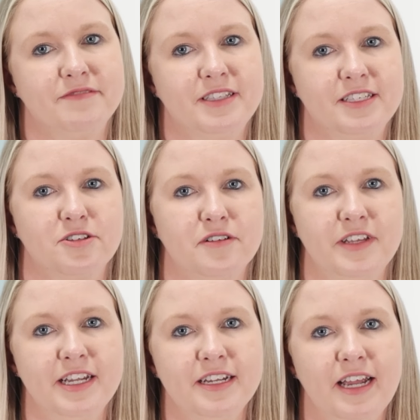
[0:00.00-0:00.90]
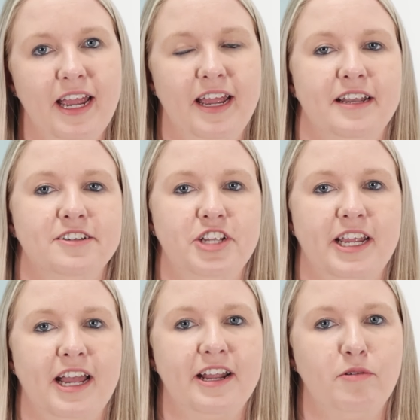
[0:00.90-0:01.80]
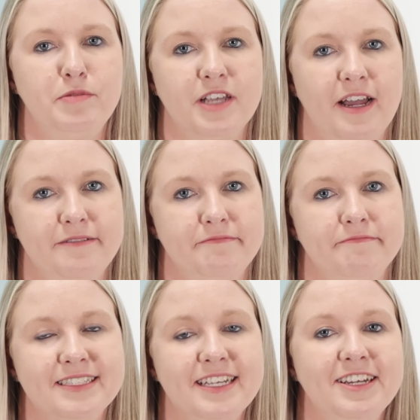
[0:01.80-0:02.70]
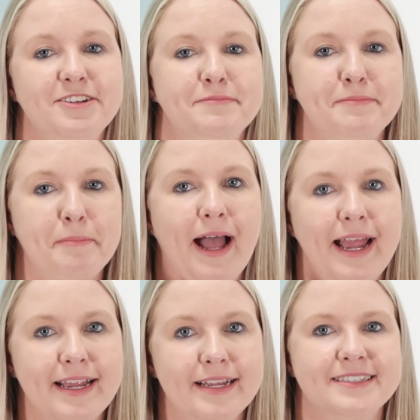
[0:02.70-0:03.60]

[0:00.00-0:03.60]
this sort of thing, and check out our website. See you. Bye.